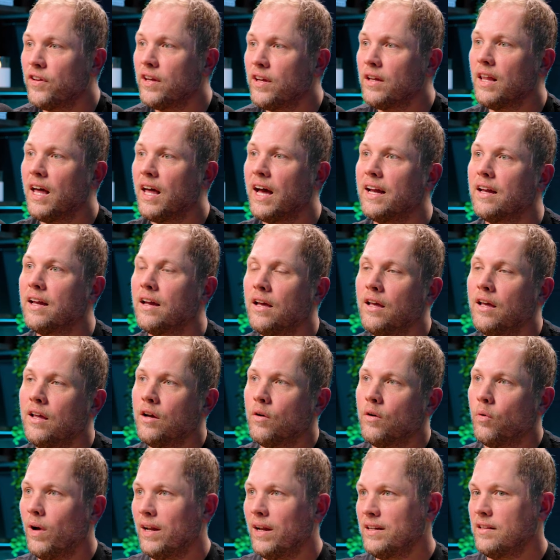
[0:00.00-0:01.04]
you feel like,
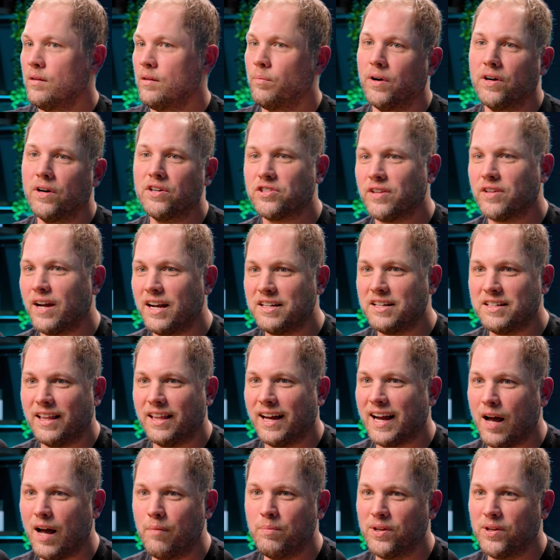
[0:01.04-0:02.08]
well, I did the BRRRR strategy,
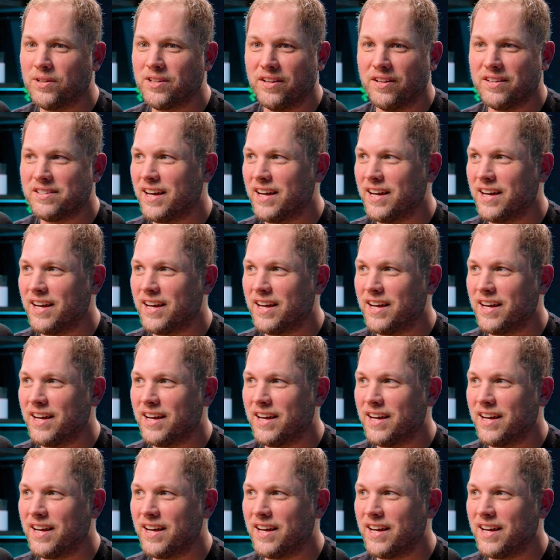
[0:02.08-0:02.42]
like I built